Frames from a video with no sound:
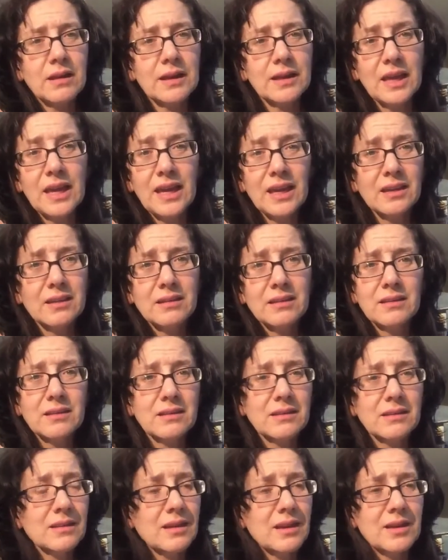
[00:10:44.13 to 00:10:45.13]
I can't.
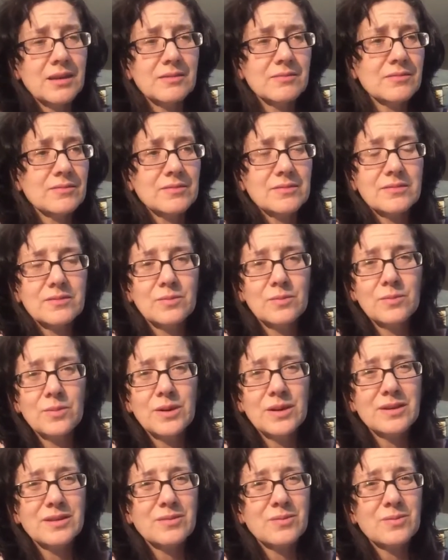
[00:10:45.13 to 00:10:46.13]
I
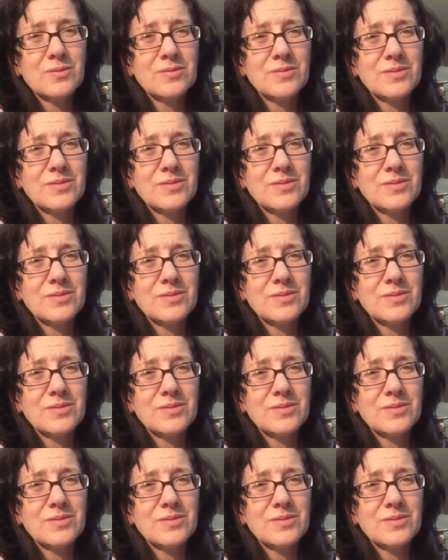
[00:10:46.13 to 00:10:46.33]
we're